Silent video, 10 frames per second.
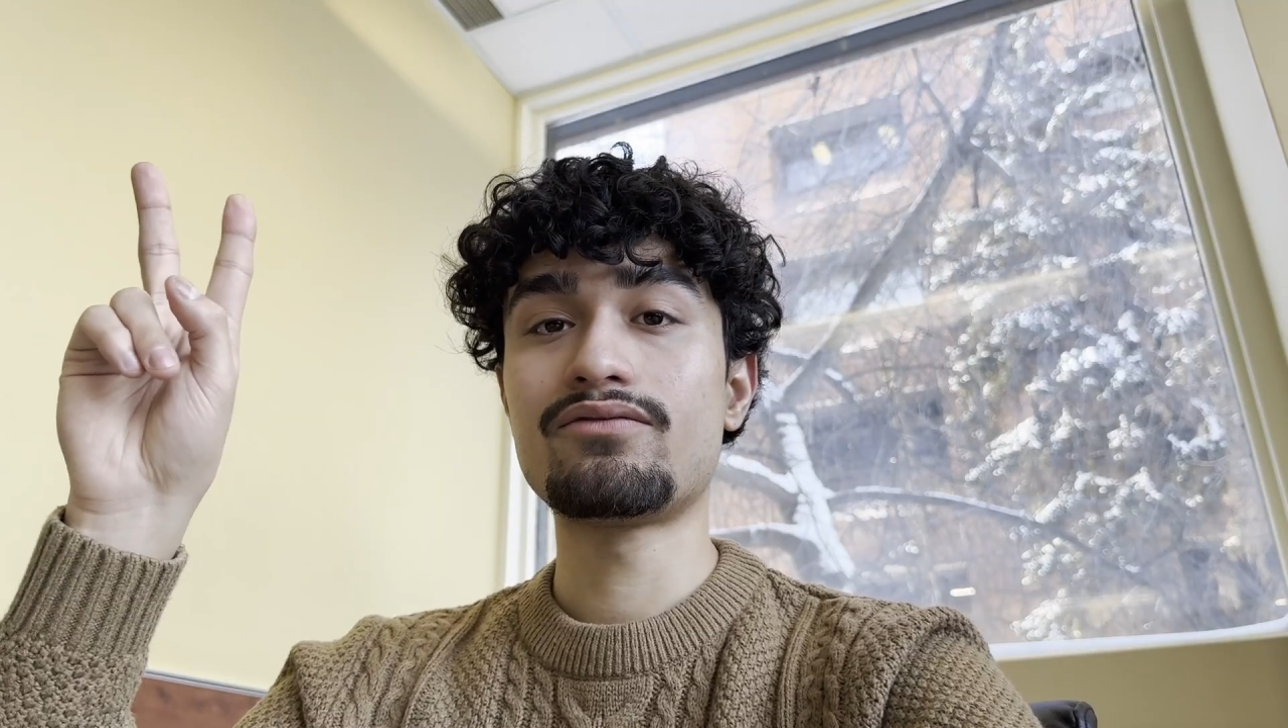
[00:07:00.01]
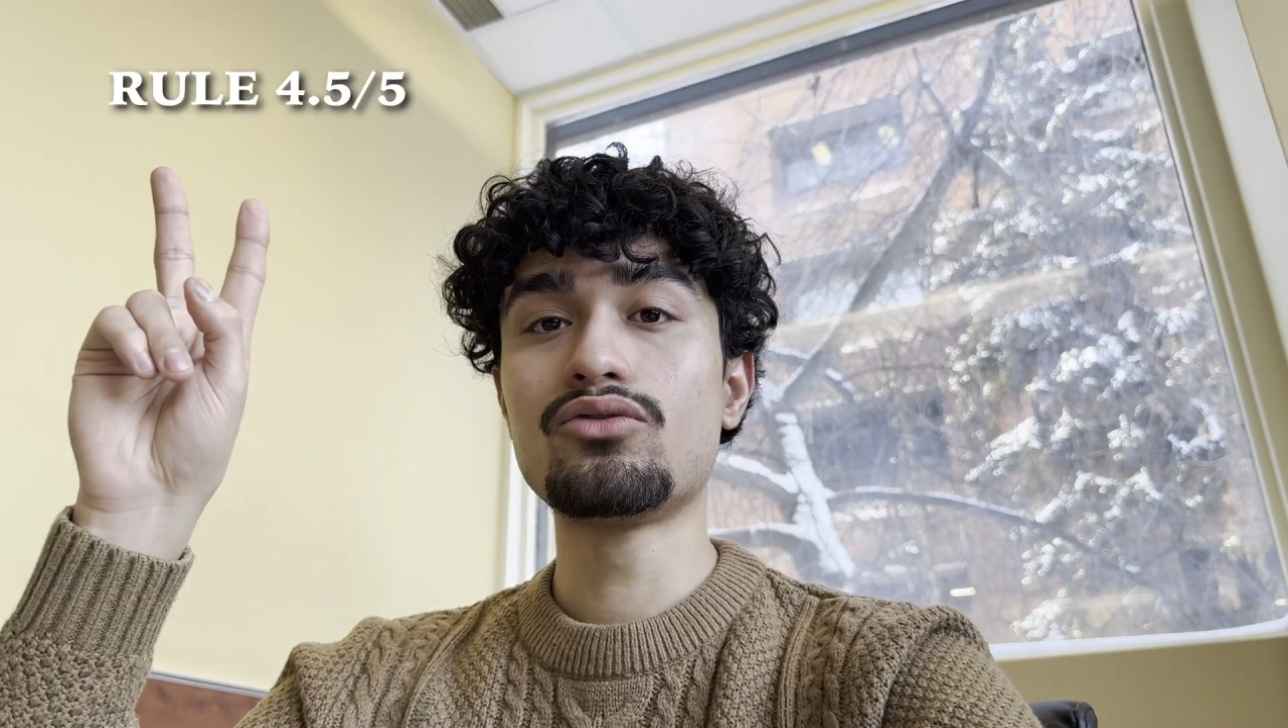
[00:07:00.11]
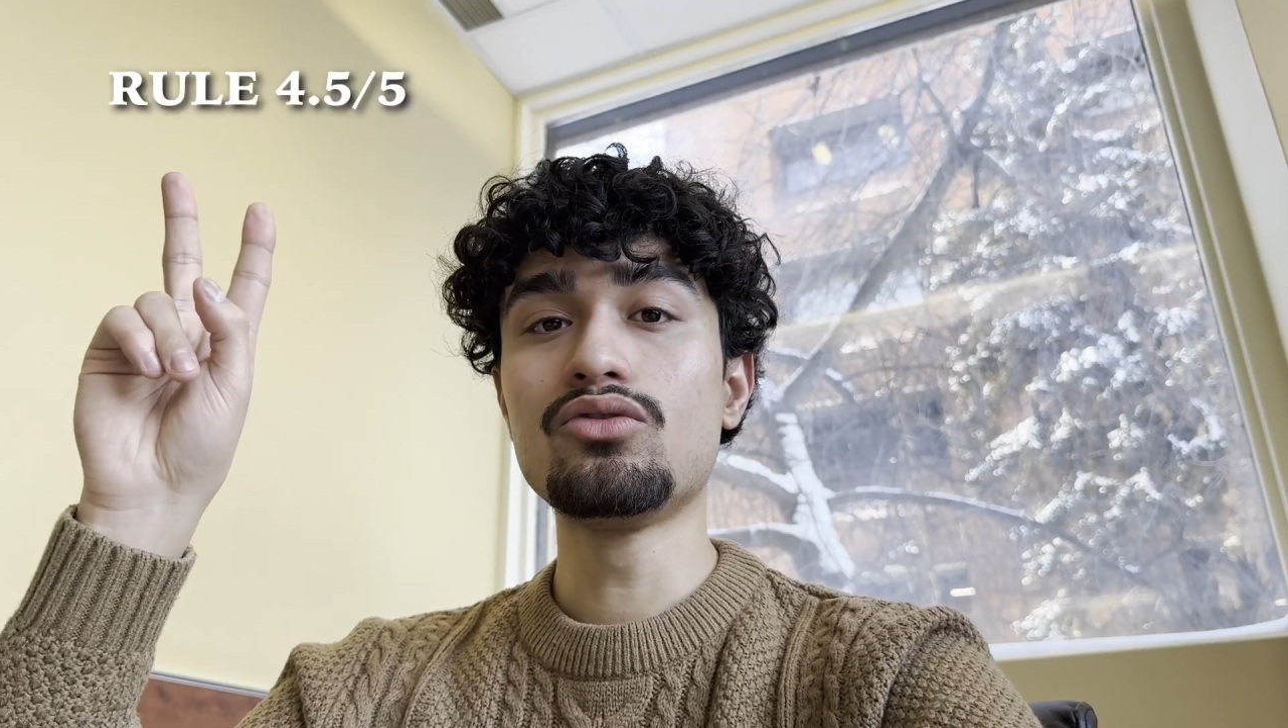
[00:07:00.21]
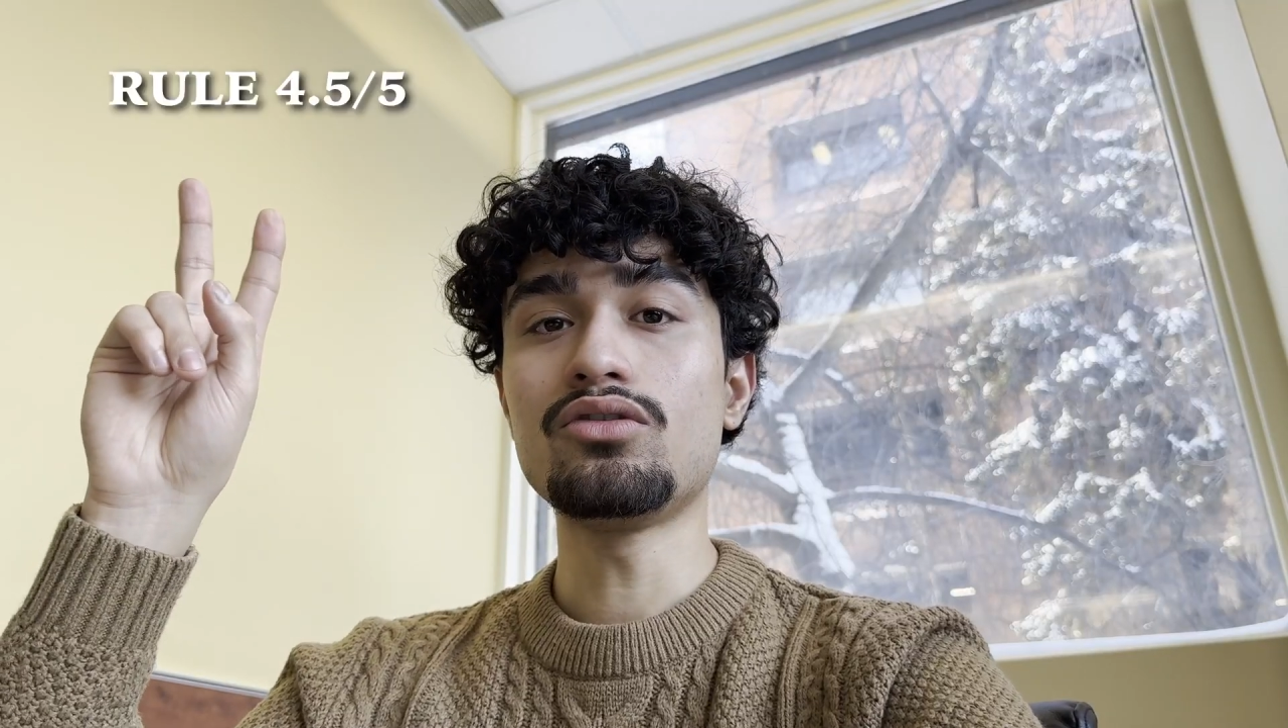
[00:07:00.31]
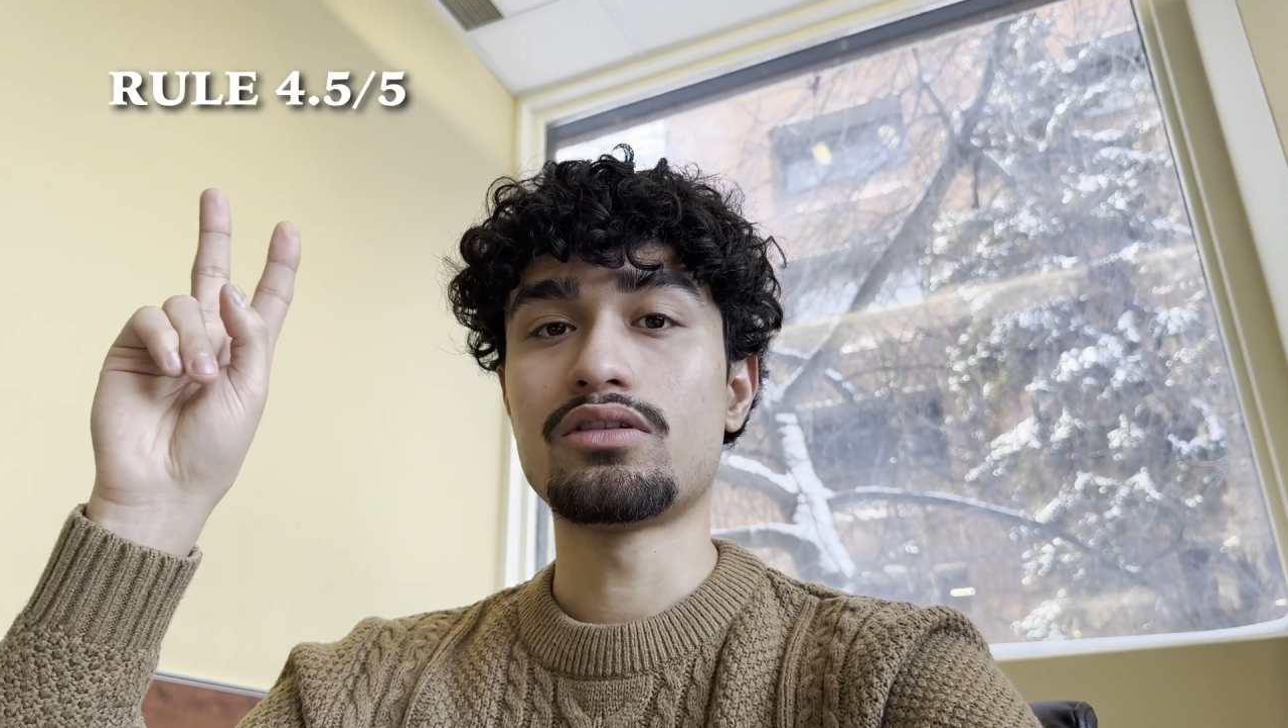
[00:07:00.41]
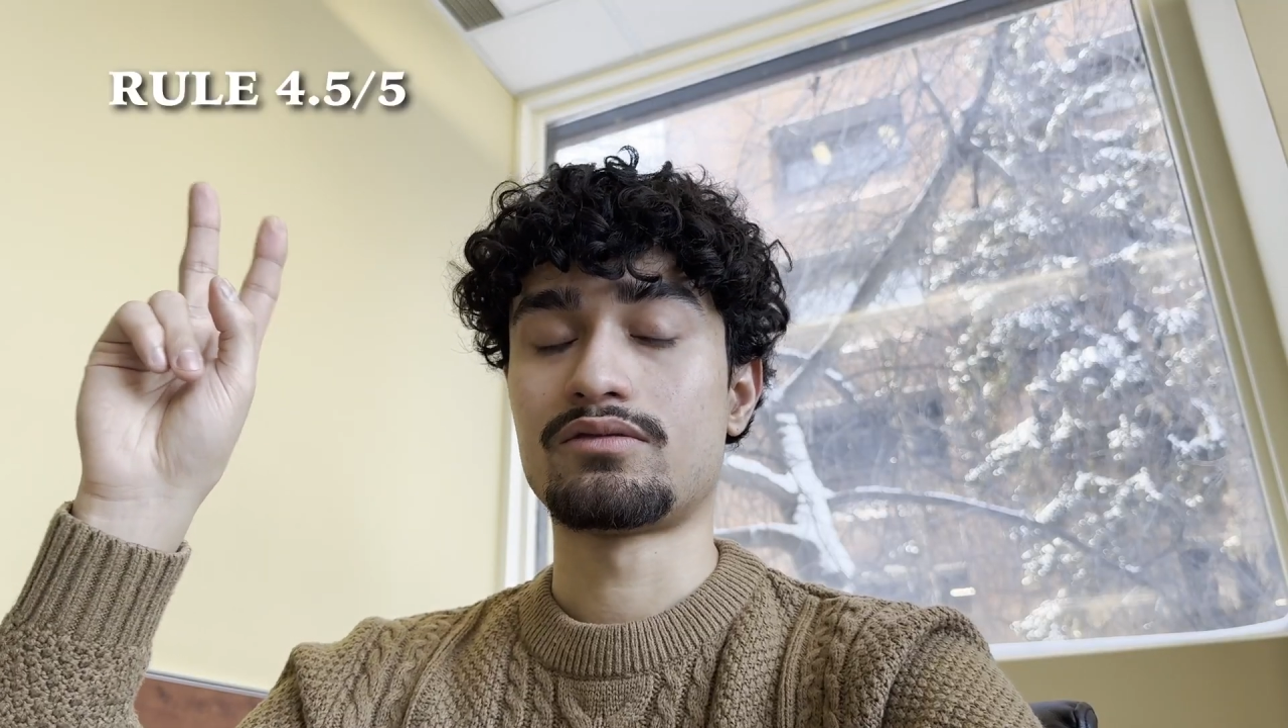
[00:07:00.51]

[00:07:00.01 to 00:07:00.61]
rule,